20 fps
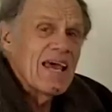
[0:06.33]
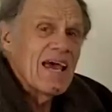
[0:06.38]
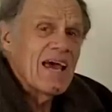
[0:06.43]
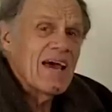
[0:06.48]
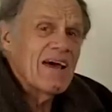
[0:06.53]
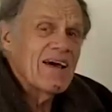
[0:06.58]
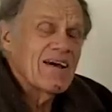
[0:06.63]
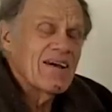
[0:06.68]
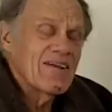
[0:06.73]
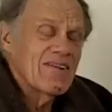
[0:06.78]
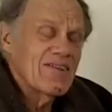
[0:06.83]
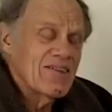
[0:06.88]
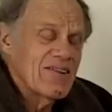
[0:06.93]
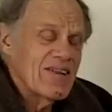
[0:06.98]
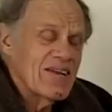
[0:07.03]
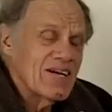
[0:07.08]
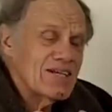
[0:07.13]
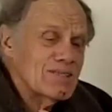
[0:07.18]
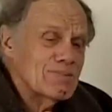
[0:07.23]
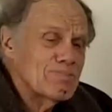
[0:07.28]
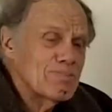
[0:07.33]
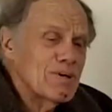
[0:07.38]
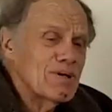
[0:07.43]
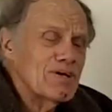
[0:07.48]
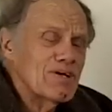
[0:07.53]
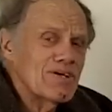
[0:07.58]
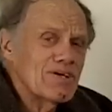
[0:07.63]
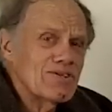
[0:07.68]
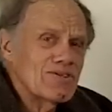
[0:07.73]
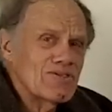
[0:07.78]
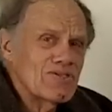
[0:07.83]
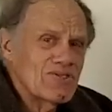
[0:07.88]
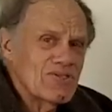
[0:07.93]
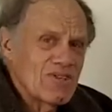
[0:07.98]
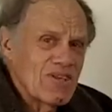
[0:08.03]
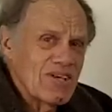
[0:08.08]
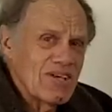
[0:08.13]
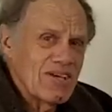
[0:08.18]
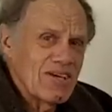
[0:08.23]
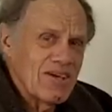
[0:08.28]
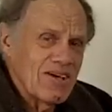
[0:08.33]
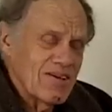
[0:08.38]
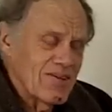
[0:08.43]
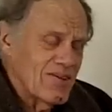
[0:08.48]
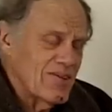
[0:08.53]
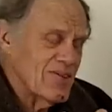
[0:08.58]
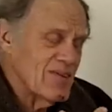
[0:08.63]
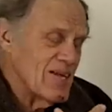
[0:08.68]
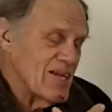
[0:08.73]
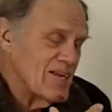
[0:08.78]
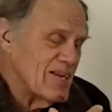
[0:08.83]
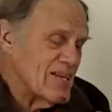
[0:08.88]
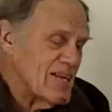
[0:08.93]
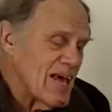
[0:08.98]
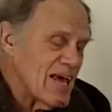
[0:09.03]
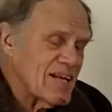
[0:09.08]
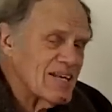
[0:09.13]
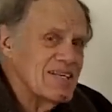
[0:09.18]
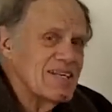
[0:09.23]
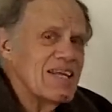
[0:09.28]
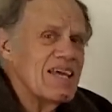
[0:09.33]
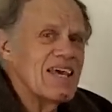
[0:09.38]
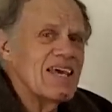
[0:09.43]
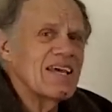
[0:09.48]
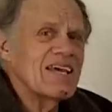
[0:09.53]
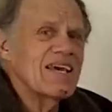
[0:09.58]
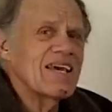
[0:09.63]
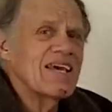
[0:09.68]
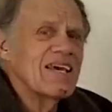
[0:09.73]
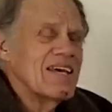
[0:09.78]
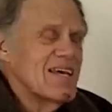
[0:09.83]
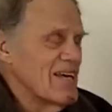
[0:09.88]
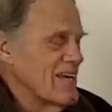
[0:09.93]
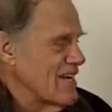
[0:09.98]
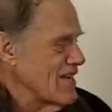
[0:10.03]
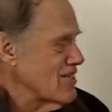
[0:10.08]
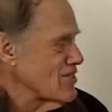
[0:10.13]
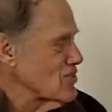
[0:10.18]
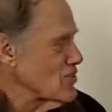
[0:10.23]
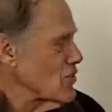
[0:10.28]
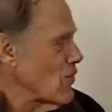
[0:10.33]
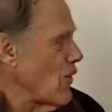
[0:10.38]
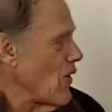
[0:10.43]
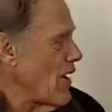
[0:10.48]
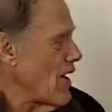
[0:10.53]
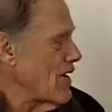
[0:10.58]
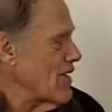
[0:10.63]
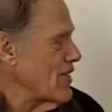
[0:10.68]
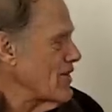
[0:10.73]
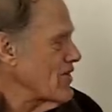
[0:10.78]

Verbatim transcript: uh, the experience, the, the technique, and so on.